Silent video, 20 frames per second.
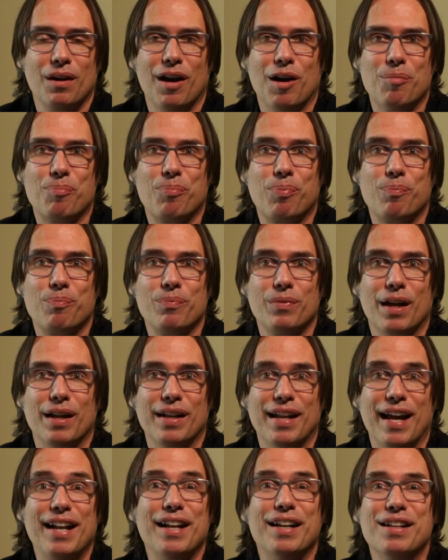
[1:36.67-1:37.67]

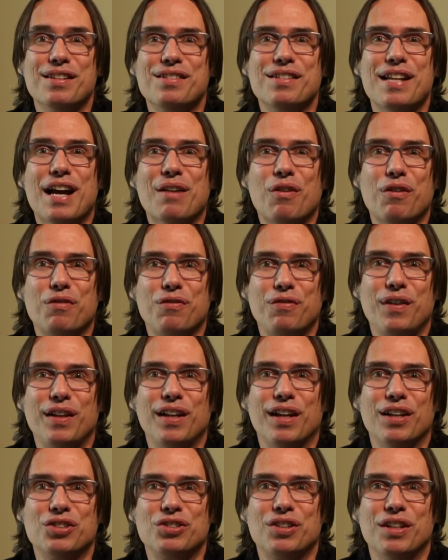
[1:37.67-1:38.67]
an edit is never
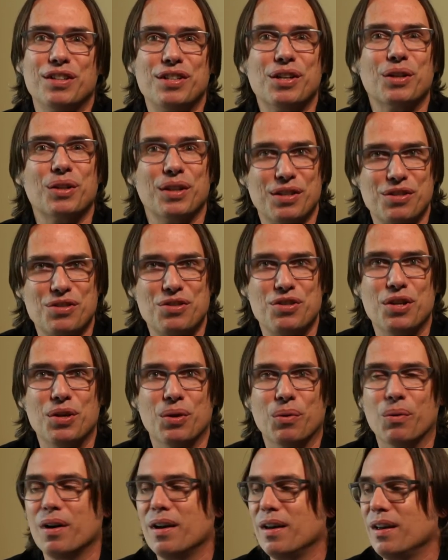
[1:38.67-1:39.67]
finished until it's
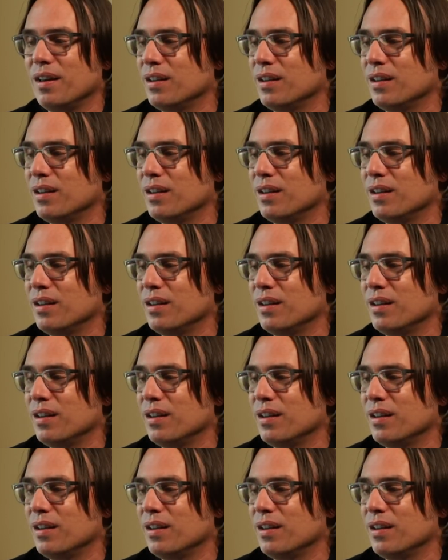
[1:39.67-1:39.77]
due.